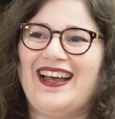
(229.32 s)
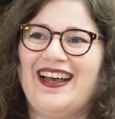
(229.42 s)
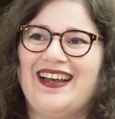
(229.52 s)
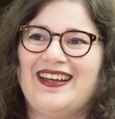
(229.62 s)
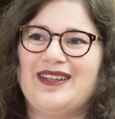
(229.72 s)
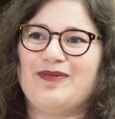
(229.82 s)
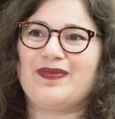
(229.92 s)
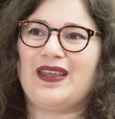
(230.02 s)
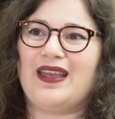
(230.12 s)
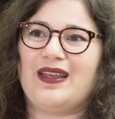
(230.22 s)

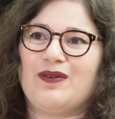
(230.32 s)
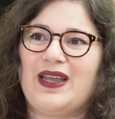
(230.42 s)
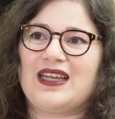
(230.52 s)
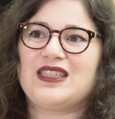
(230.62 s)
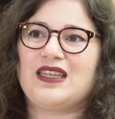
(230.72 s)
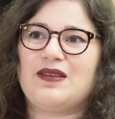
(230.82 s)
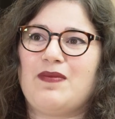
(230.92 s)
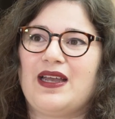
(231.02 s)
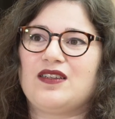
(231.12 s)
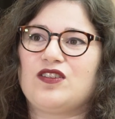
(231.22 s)
And we actually
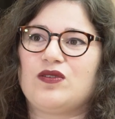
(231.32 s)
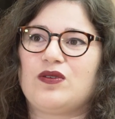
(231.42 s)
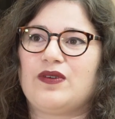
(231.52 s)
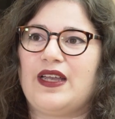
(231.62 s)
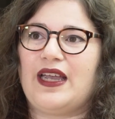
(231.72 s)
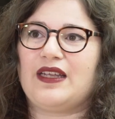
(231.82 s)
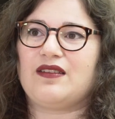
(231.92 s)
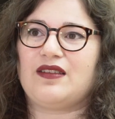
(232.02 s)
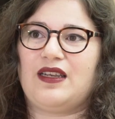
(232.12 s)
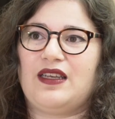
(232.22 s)
managed to
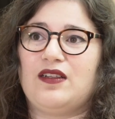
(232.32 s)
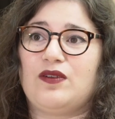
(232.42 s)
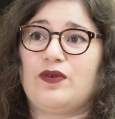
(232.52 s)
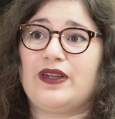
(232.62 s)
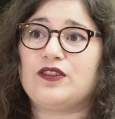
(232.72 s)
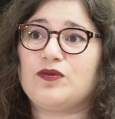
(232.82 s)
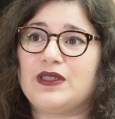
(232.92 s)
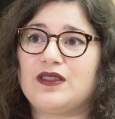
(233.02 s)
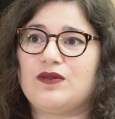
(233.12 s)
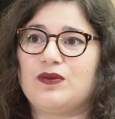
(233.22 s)
create a legal
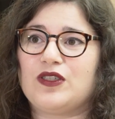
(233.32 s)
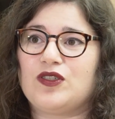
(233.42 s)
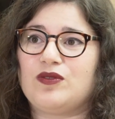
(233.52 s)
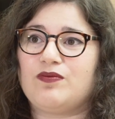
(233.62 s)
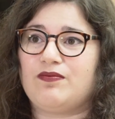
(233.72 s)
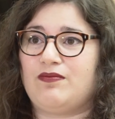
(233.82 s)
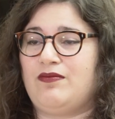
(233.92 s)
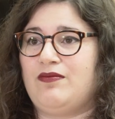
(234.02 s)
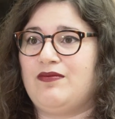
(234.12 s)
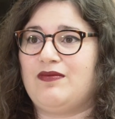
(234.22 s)
arrangement which
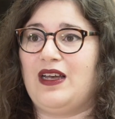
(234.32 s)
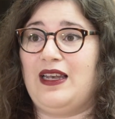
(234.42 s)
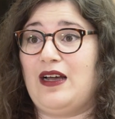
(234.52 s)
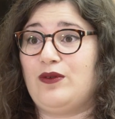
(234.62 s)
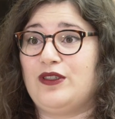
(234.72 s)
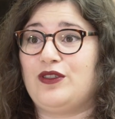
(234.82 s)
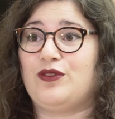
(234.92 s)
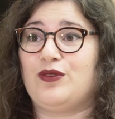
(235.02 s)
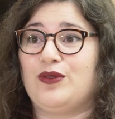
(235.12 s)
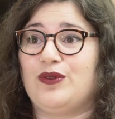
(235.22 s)
allowed
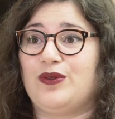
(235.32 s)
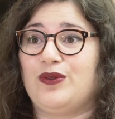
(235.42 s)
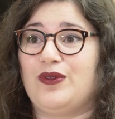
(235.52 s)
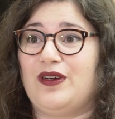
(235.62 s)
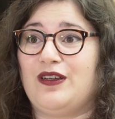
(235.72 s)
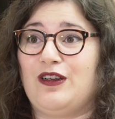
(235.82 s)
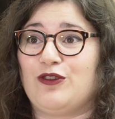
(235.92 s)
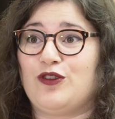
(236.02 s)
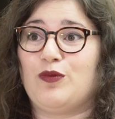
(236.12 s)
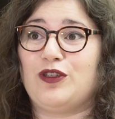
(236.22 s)
us to
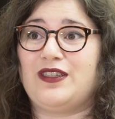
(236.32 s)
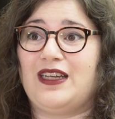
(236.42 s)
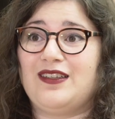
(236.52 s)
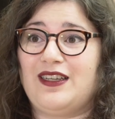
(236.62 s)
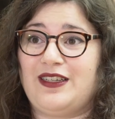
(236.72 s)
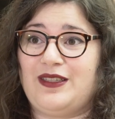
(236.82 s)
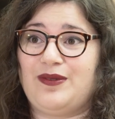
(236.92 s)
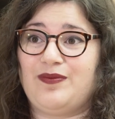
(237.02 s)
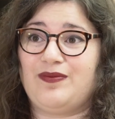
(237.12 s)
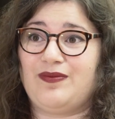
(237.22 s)
launch small
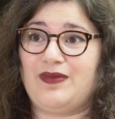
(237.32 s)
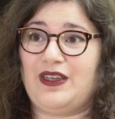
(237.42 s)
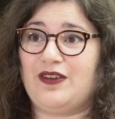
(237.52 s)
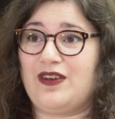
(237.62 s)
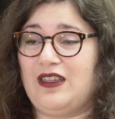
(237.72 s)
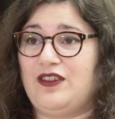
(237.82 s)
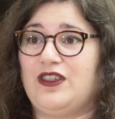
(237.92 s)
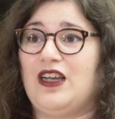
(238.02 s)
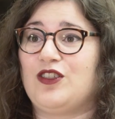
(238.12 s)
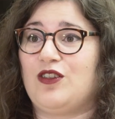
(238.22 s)
satellites here
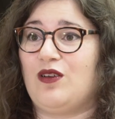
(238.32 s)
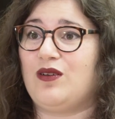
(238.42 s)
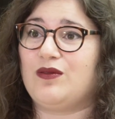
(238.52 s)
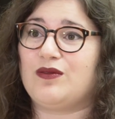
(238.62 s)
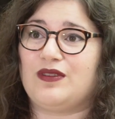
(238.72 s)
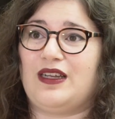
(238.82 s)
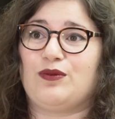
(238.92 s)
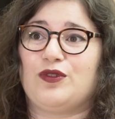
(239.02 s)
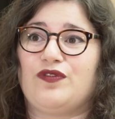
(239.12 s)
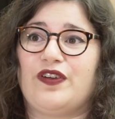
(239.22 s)
under Dutch law.
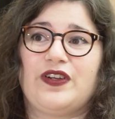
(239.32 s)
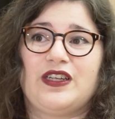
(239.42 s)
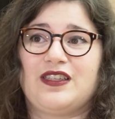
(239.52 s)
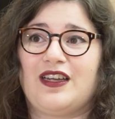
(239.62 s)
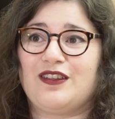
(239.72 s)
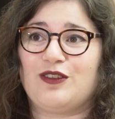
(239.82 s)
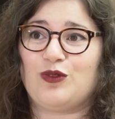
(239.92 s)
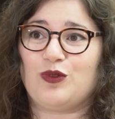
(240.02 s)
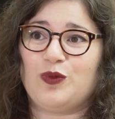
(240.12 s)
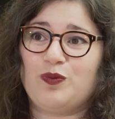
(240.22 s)
That was very exciting
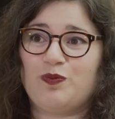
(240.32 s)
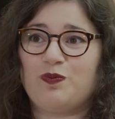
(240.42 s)
to do.